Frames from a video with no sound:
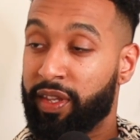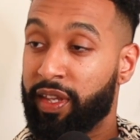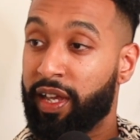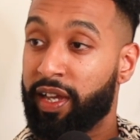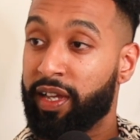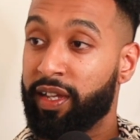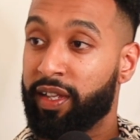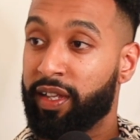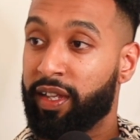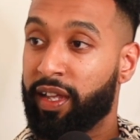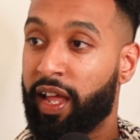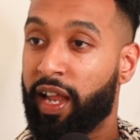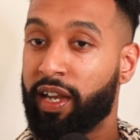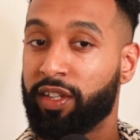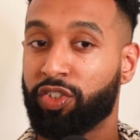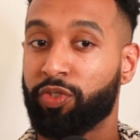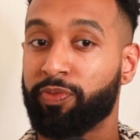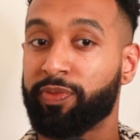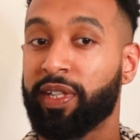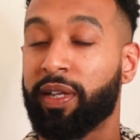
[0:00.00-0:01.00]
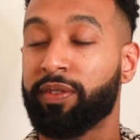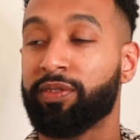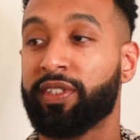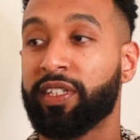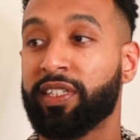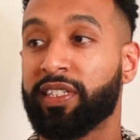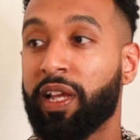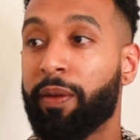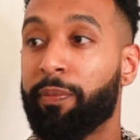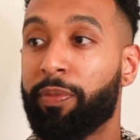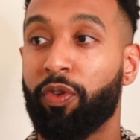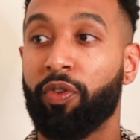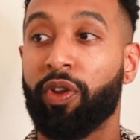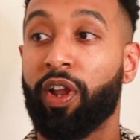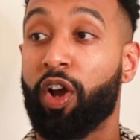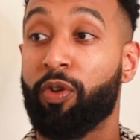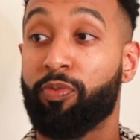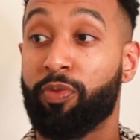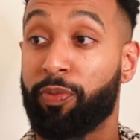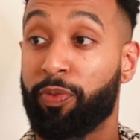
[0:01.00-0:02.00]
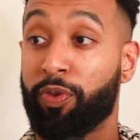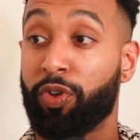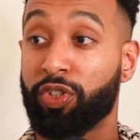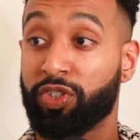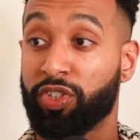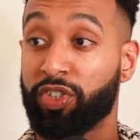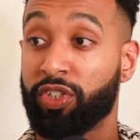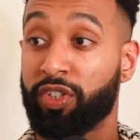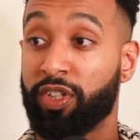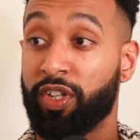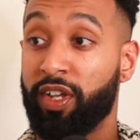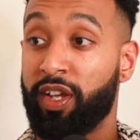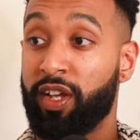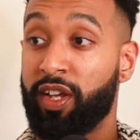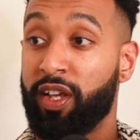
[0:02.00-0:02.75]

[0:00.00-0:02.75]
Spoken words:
Yeah. And sometimes things get blown out of proportion,